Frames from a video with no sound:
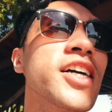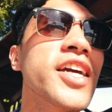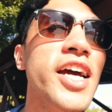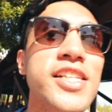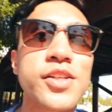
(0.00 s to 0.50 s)

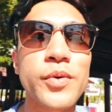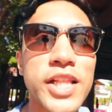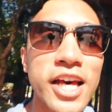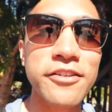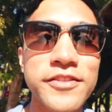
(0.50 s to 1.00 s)
Guys, we
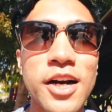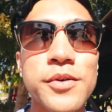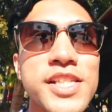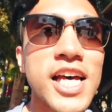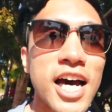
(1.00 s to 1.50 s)
left
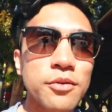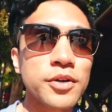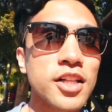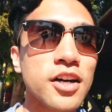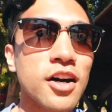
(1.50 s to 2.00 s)
our
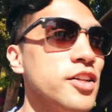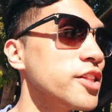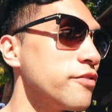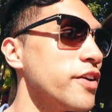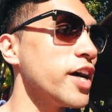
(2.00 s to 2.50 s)
towel on
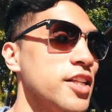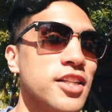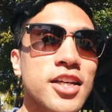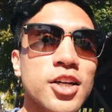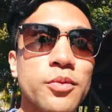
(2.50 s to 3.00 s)
the
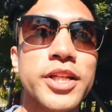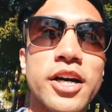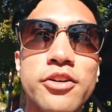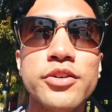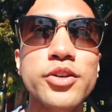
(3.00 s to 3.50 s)
van with
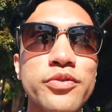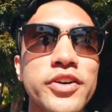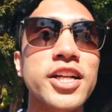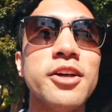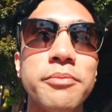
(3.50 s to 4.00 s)
our new
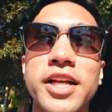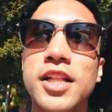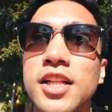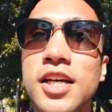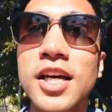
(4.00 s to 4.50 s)
friend
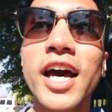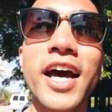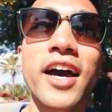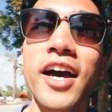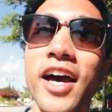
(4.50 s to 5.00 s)
Lamel.
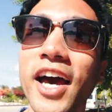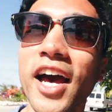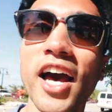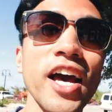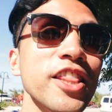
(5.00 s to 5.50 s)

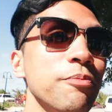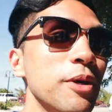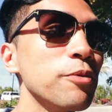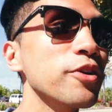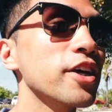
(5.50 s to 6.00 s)
And the
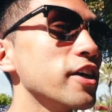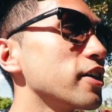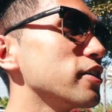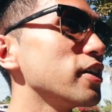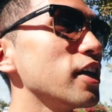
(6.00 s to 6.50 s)
people
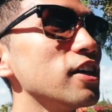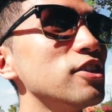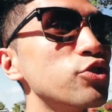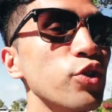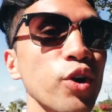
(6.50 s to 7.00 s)
here, they
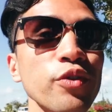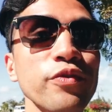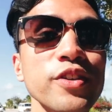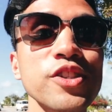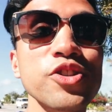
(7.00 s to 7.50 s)
drove
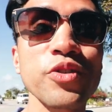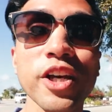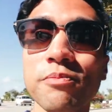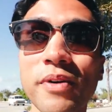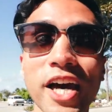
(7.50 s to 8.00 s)

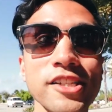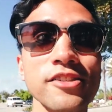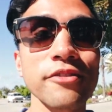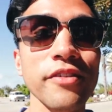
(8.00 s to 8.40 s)
straight back to the